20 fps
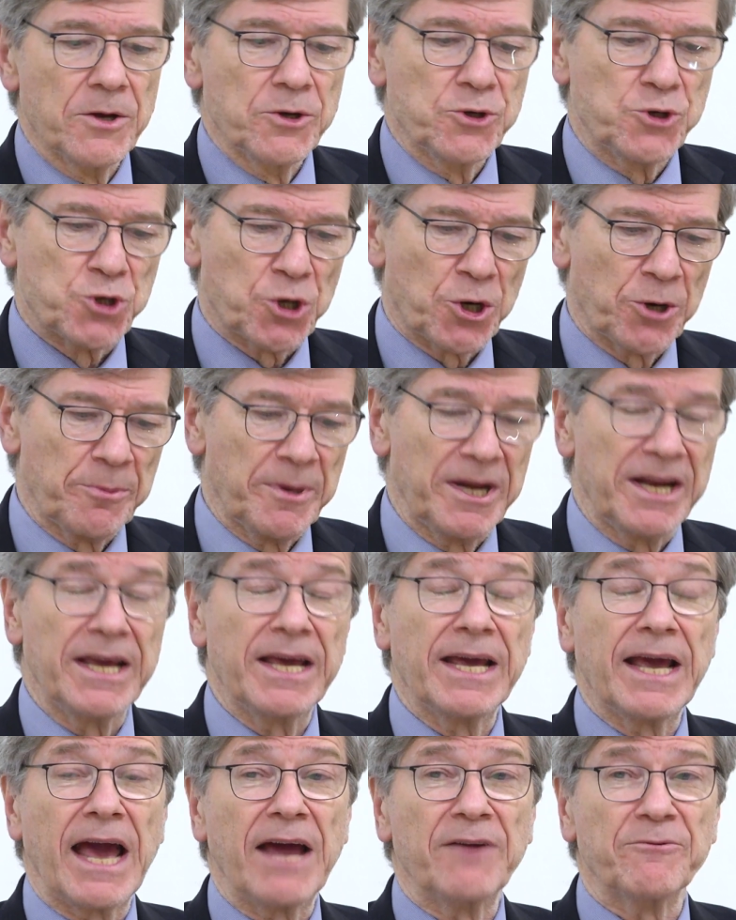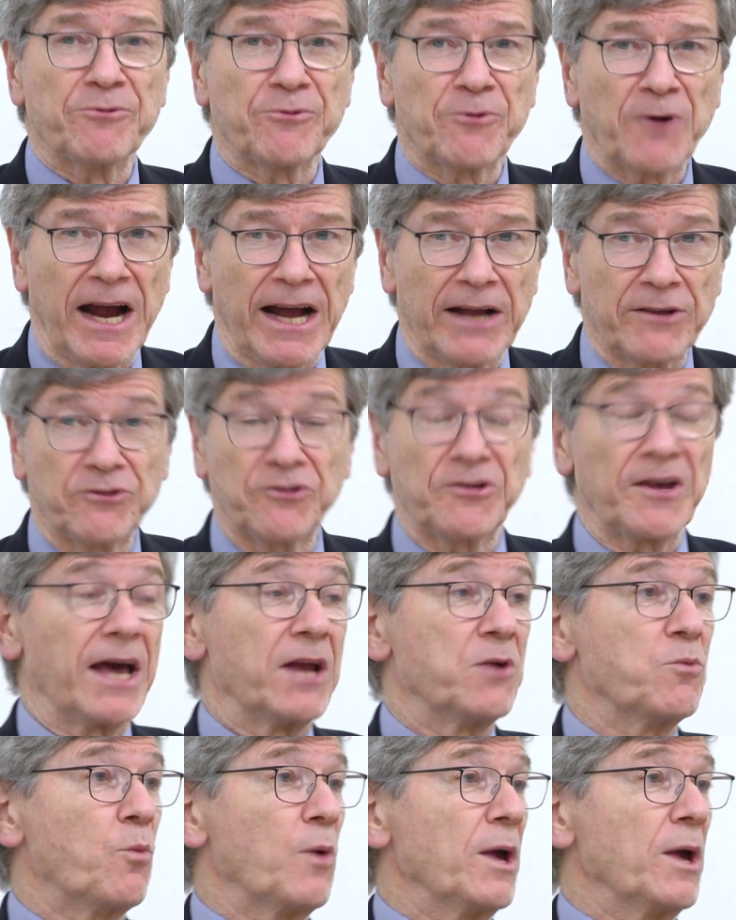Germany and France said,